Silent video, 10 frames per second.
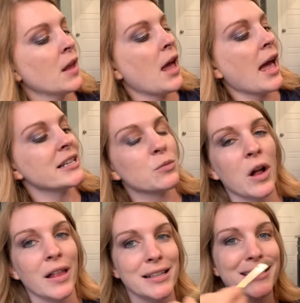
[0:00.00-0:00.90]
as well
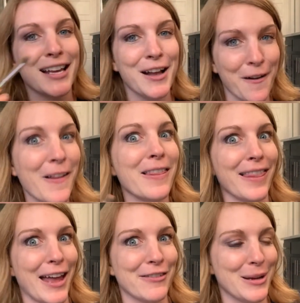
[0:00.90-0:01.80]
as
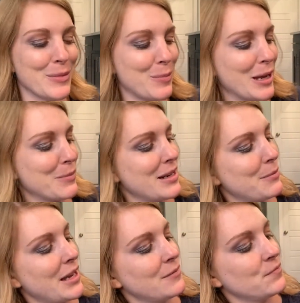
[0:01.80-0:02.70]
liven up the pigment a
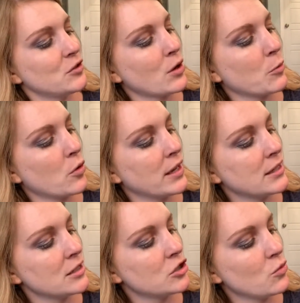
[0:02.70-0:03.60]
bit. So I'm going
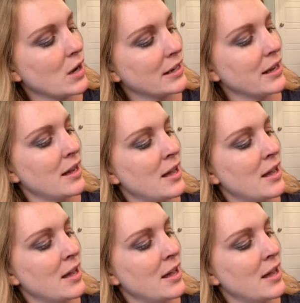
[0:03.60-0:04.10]
into Tawanda